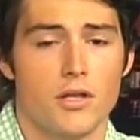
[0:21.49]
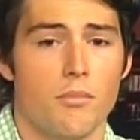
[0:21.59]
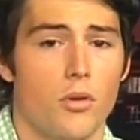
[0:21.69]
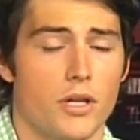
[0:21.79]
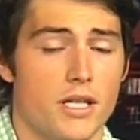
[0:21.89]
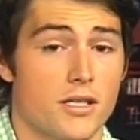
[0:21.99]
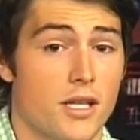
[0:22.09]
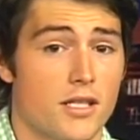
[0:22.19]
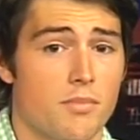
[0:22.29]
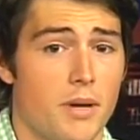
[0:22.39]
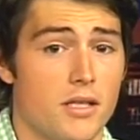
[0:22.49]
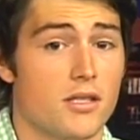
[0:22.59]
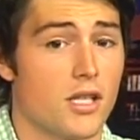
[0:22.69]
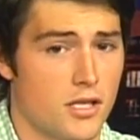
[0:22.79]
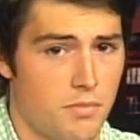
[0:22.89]
The bully has since been
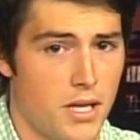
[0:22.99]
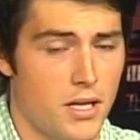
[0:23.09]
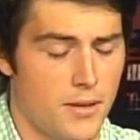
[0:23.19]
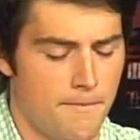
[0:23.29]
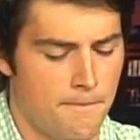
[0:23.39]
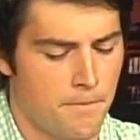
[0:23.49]
suspended.